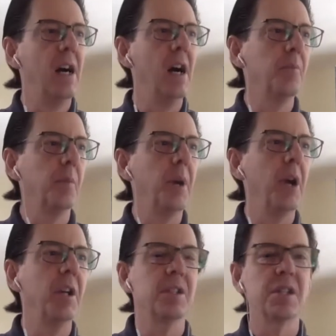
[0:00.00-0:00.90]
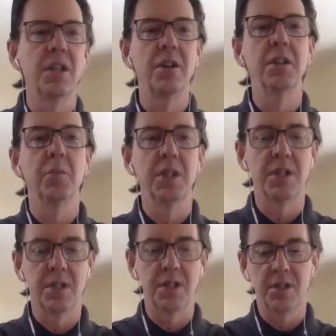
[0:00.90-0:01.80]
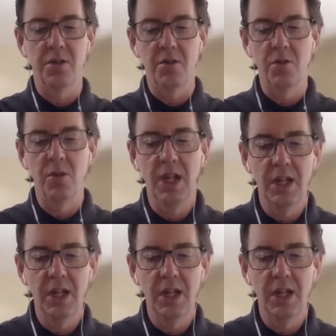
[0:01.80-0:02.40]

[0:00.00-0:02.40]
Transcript: Preparing to sell your business. So